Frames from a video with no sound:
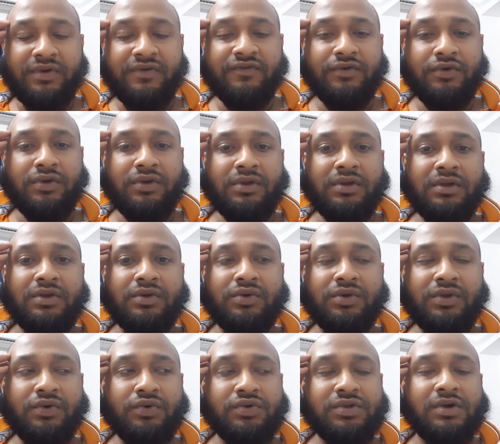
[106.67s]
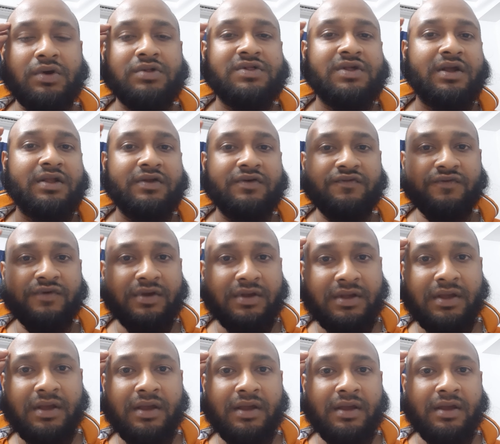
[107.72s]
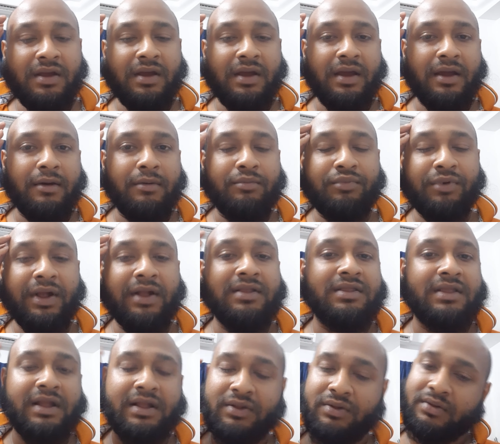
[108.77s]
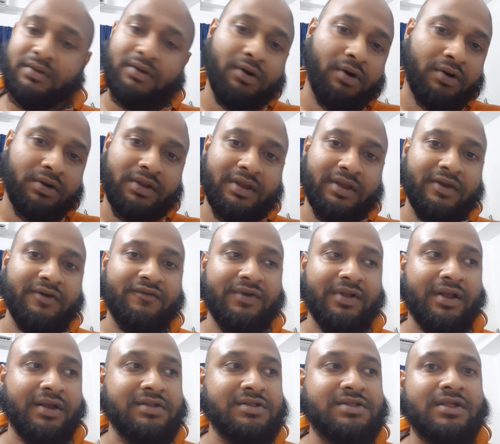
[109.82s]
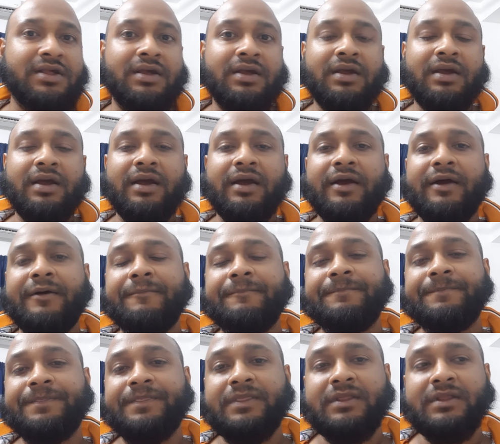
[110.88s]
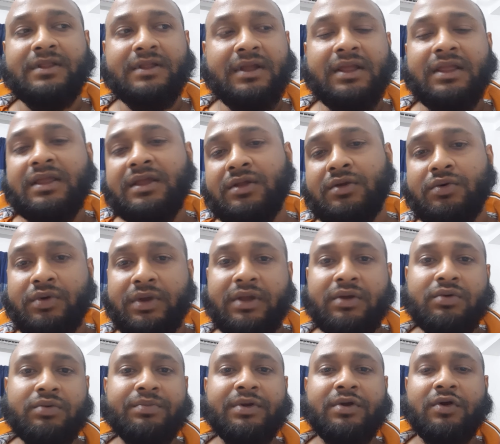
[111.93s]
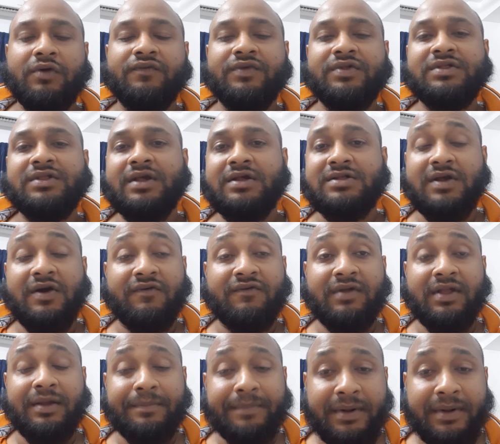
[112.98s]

you use our scientific brain that God given us, then you will be convinced there's afterlife.